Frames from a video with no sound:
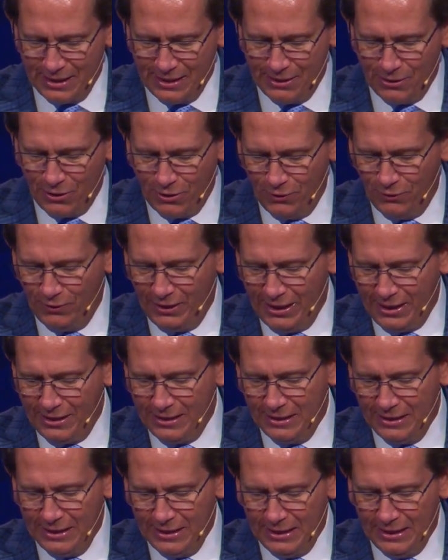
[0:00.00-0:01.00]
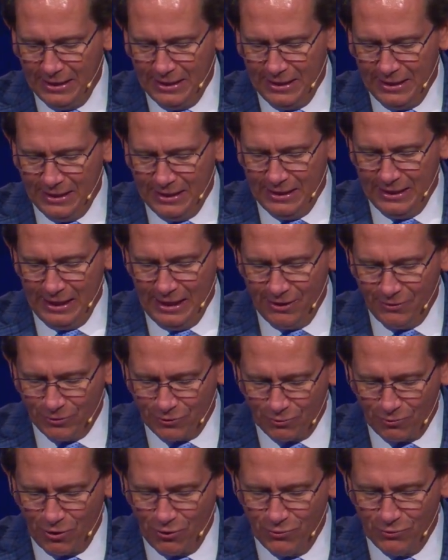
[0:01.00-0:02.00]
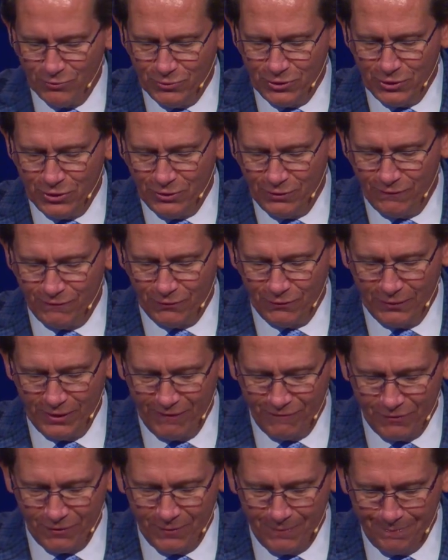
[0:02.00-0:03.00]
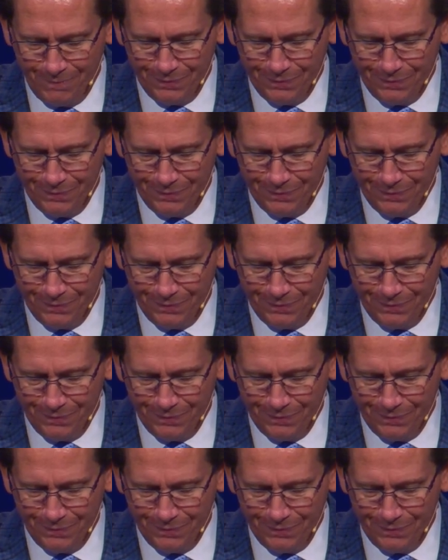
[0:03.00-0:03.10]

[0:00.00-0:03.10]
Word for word: and holy, enthroned forever.